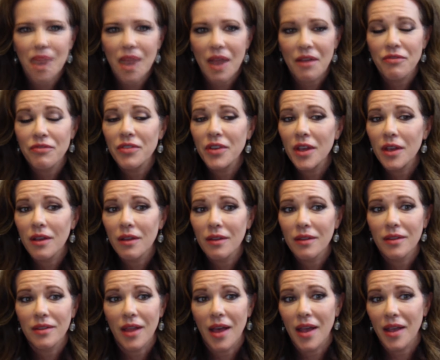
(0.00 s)
I
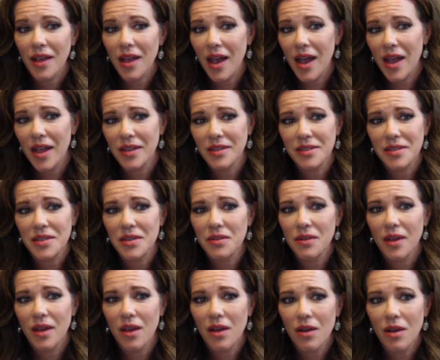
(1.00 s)
feel like
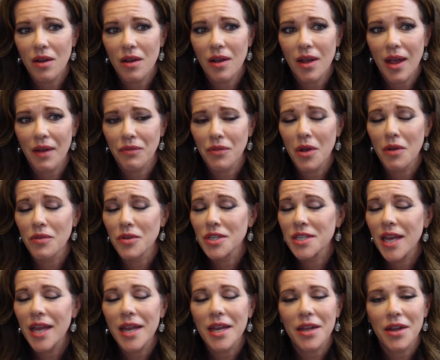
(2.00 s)
after over
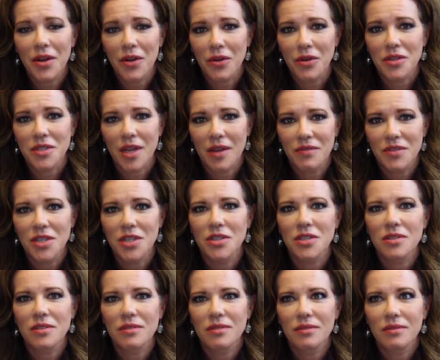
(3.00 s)
10 years, I've
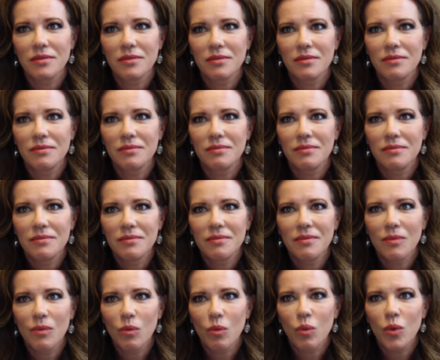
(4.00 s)
just
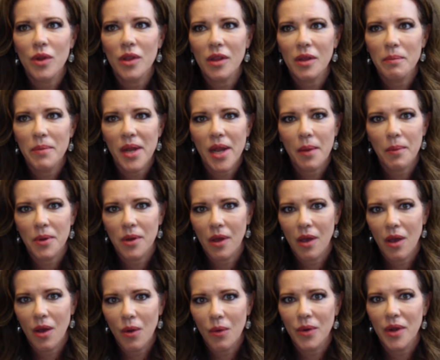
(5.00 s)
really been able to
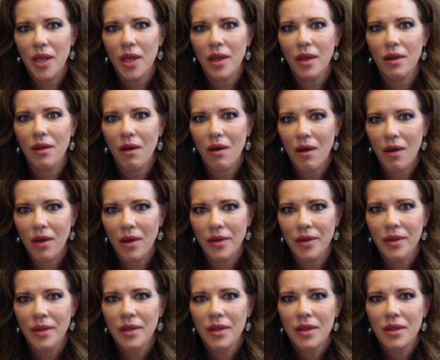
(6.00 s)
hone in
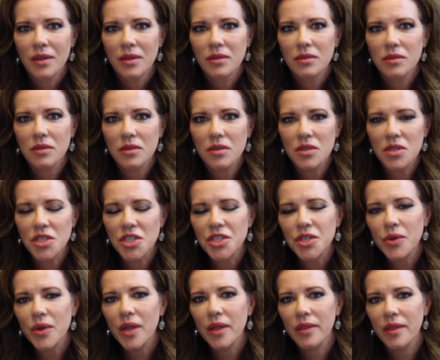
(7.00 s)
on
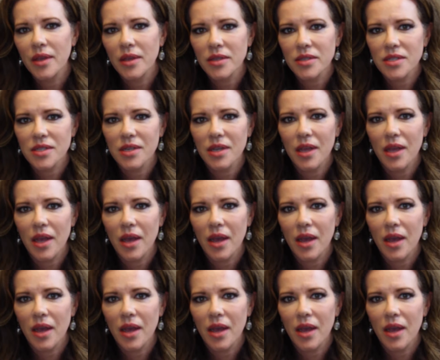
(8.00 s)
doing this